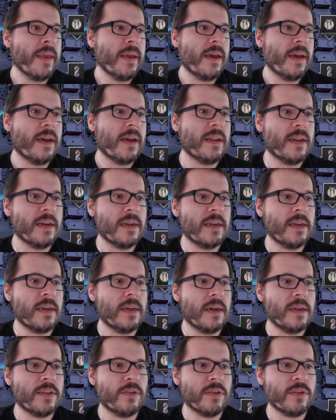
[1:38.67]
And
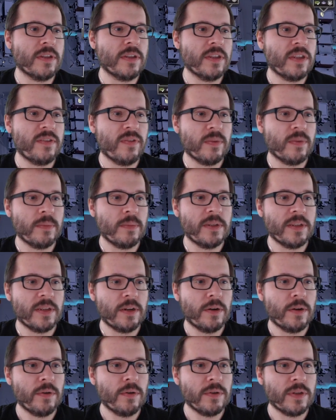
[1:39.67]
as you can see from these
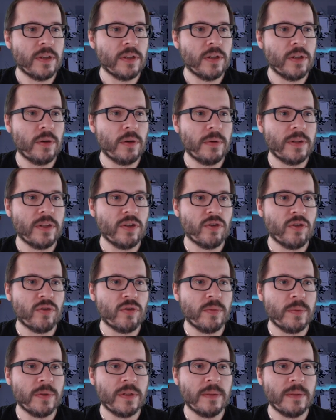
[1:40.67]
arrows, I go and
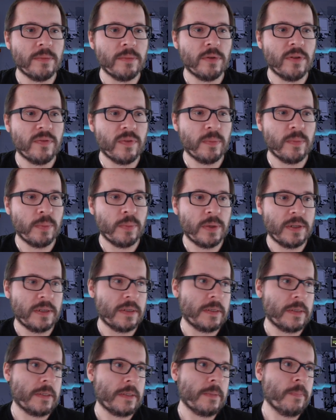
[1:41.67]
distribute them to different
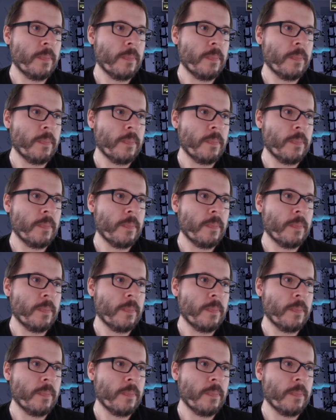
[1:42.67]
places.